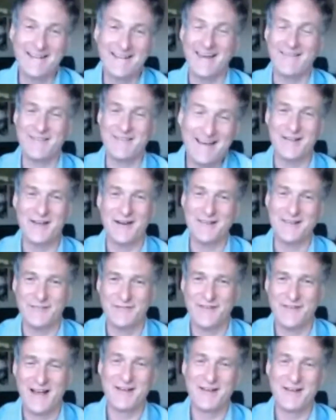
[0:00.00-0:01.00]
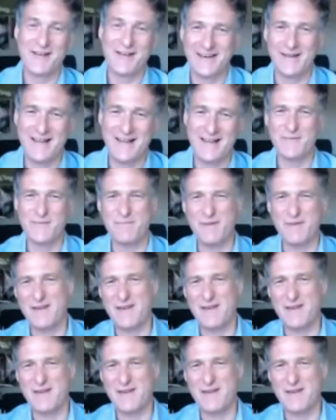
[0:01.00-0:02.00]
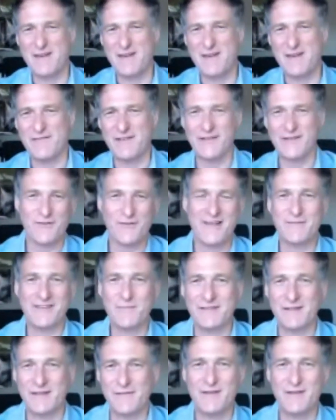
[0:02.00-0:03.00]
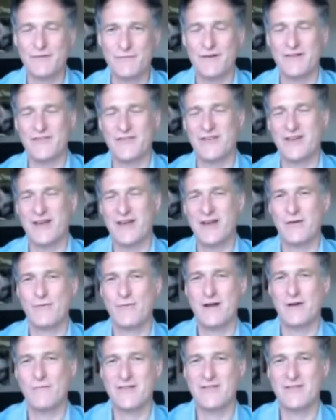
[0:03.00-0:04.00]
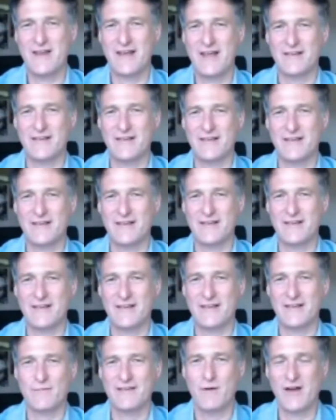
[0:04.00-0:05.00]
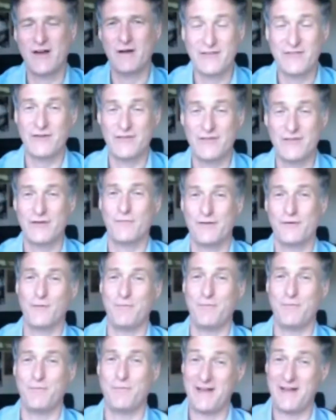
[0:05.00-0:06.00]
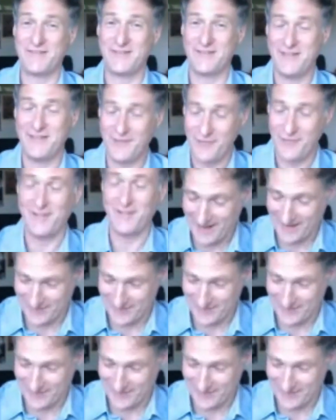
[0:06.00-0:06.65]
it was a lot of fun, and it was a bit different. So the next one, I Miss You, will be better than